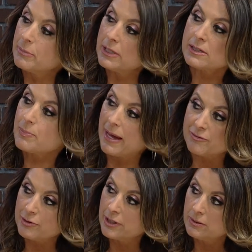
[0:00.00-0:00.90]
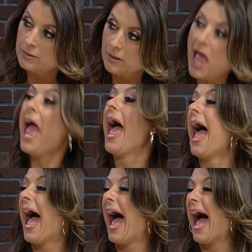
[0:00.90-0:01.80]
a meal that's bad for you?
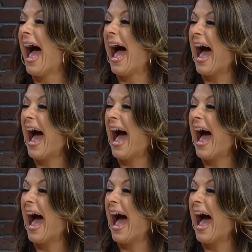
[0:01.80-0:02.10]
You